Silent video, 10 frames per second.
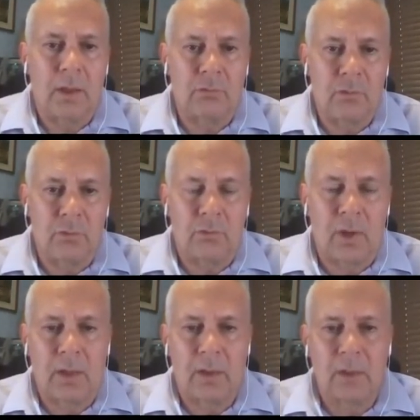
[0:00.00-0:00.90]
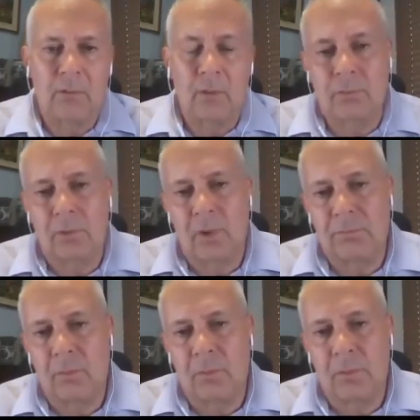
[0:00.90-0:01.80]
Jean Zhang is our
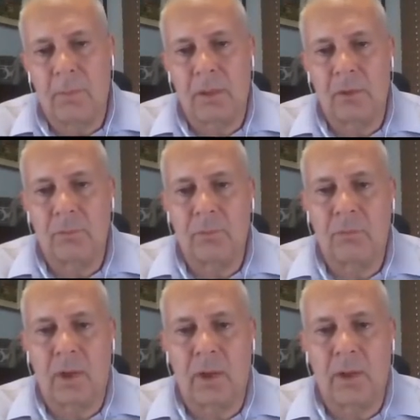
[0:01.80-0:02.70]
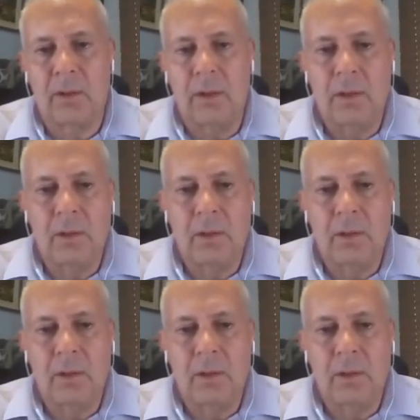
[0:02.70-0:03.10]
CFO on the management side.